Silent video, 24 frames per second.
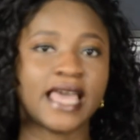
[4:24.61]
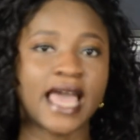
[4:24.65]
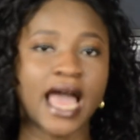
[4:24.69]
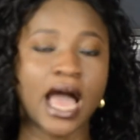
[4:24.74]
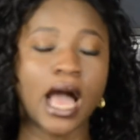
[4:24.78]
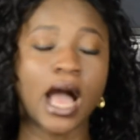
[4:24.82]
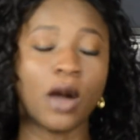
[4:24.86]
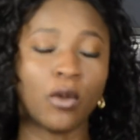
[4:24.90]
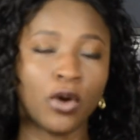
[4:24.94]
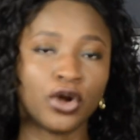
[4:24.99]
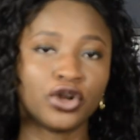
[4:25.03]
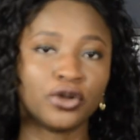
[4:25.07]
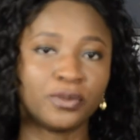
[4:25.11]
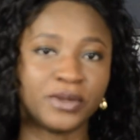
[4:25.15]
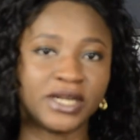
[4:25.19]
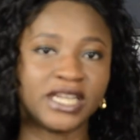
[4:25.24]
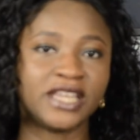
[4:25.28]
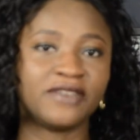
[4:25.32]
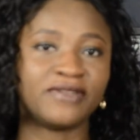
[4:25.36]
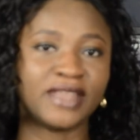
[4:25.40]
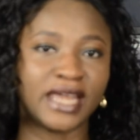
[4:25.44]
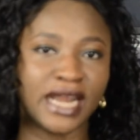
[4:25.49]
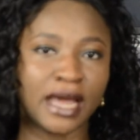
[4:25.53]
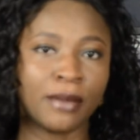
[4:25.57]
I, I want to
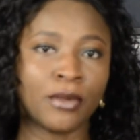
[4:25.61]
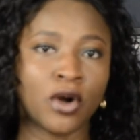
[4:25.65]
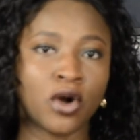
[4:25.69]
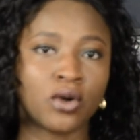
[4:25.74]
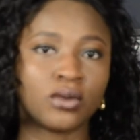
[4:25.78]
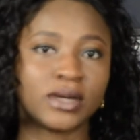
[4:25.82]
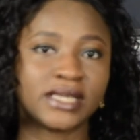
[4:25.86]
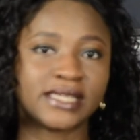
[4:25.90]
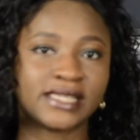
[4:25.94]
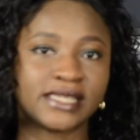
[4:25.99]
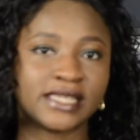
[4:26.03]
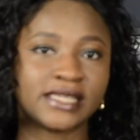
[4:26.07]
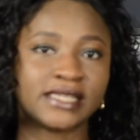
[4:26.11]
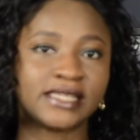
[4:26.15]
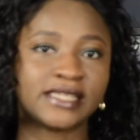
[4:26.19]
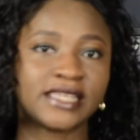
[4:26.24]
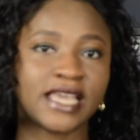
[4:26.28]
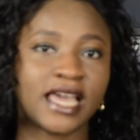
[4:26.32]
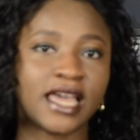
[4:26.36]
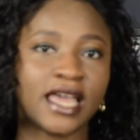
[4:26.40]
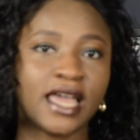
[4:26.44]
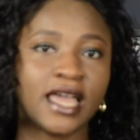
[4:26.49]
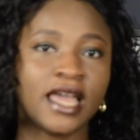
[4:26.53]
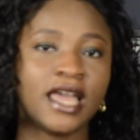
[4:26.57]
believe that I'm always
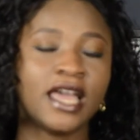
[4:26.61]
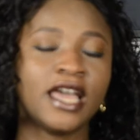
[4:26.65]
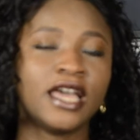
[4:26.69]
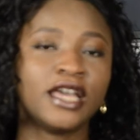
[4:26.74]
sincere